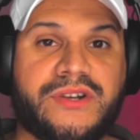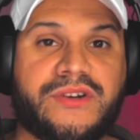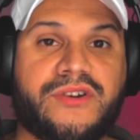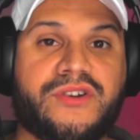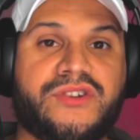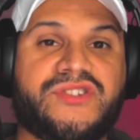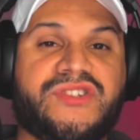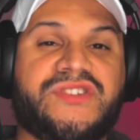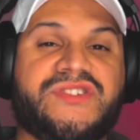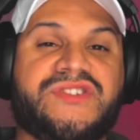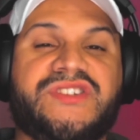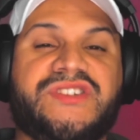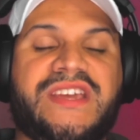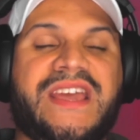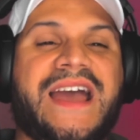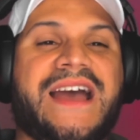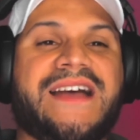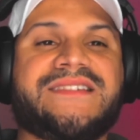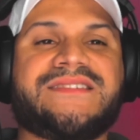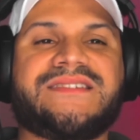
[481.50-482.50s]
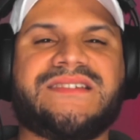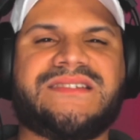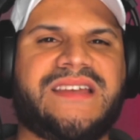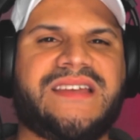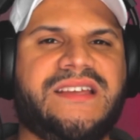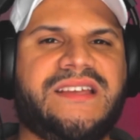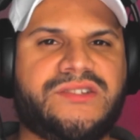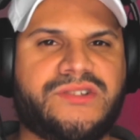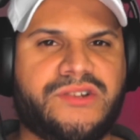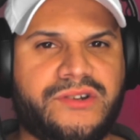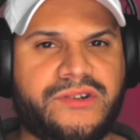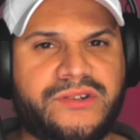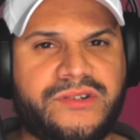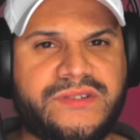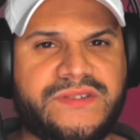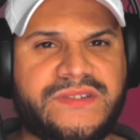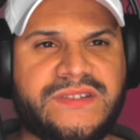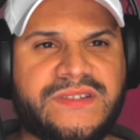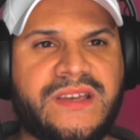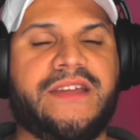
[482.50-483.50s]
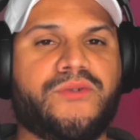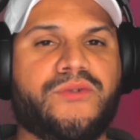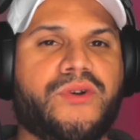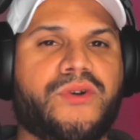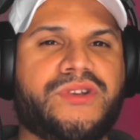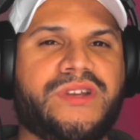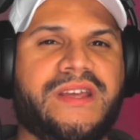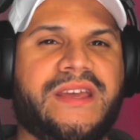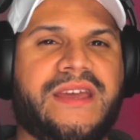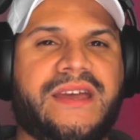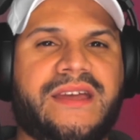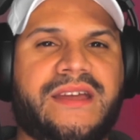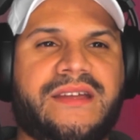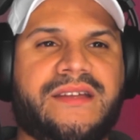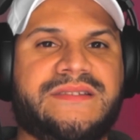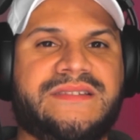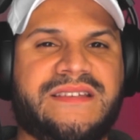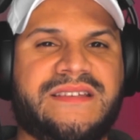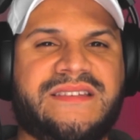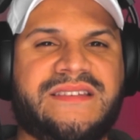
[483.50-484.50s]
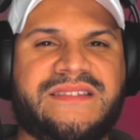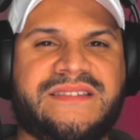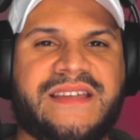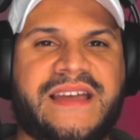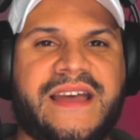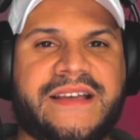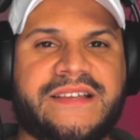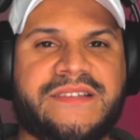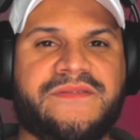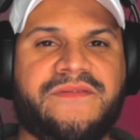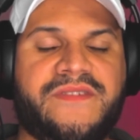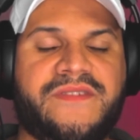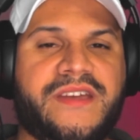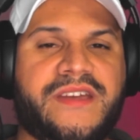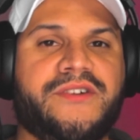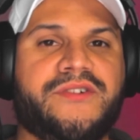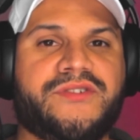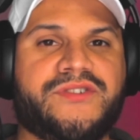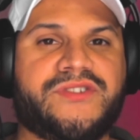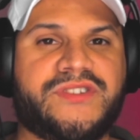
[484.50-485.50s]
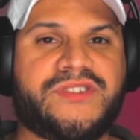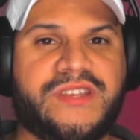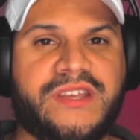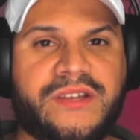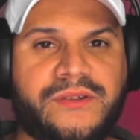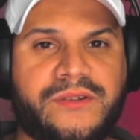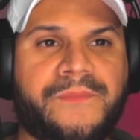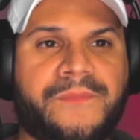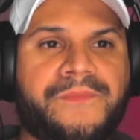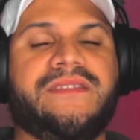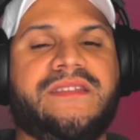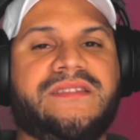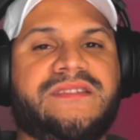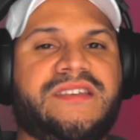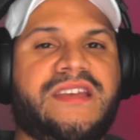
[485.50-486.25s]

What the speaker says: on her since she has to take turns in order to get Zizzy stacks via her skill, and then